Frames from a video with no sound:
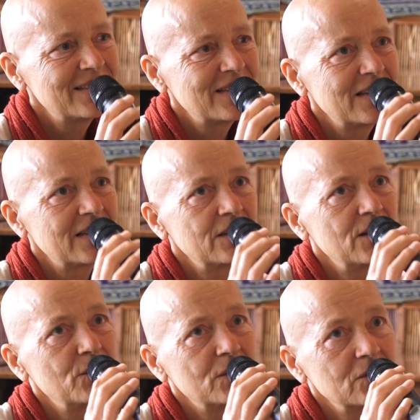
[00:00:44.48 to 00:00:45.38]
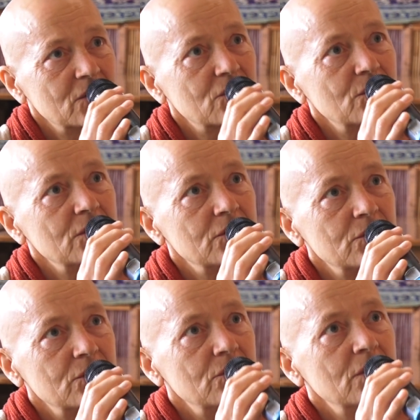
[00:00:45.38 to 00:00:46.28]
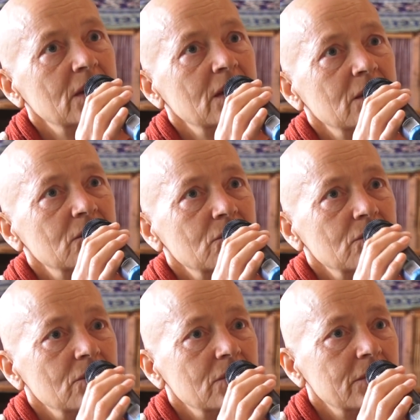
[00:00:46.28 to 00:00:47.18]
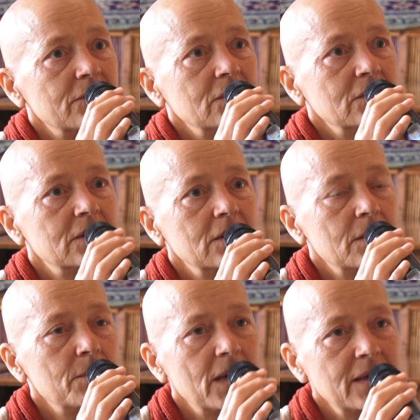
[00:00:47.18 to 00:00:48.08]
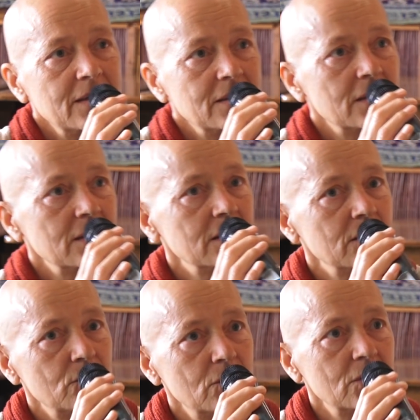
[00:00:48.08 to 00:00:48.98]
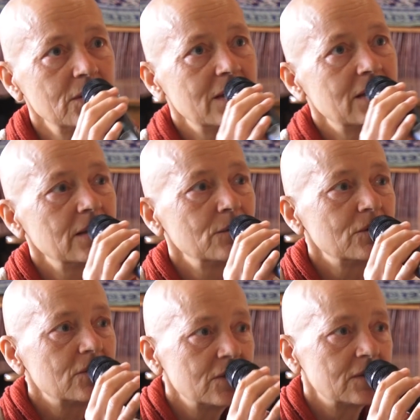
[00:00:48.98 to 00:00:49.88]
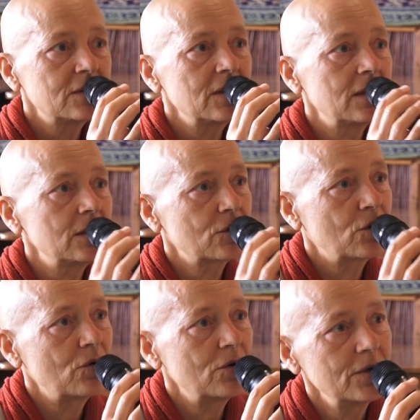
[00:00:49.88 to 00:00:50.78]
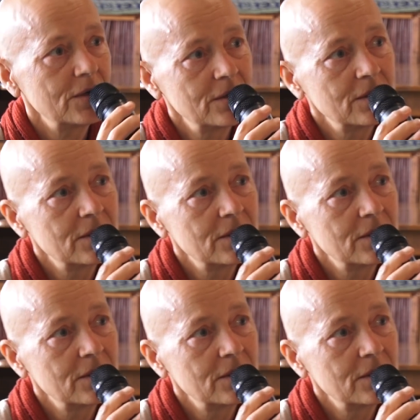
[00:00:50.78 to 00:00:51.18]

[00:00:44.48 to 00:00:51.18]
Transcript: It's like it was not going to difference the mind and the world, nothing. It was just at the core.